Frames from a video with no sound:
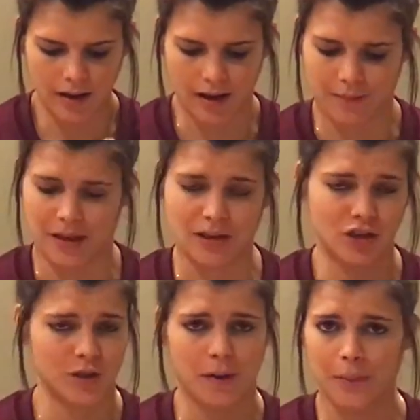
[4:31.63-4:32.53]

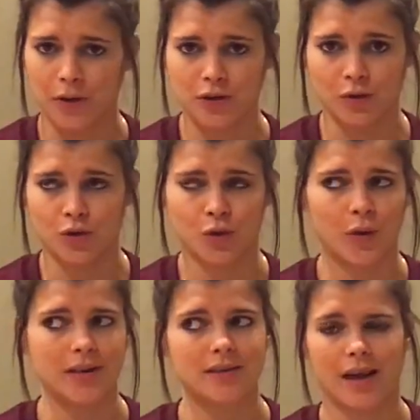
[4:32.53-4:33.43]
That's just my personal
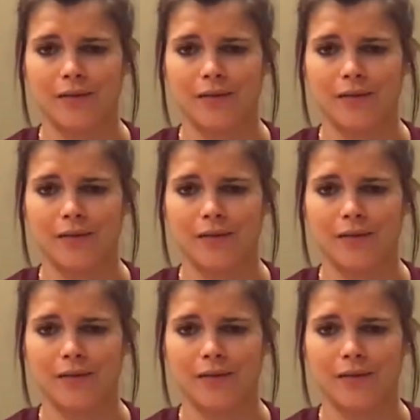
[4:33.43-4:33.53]
choice.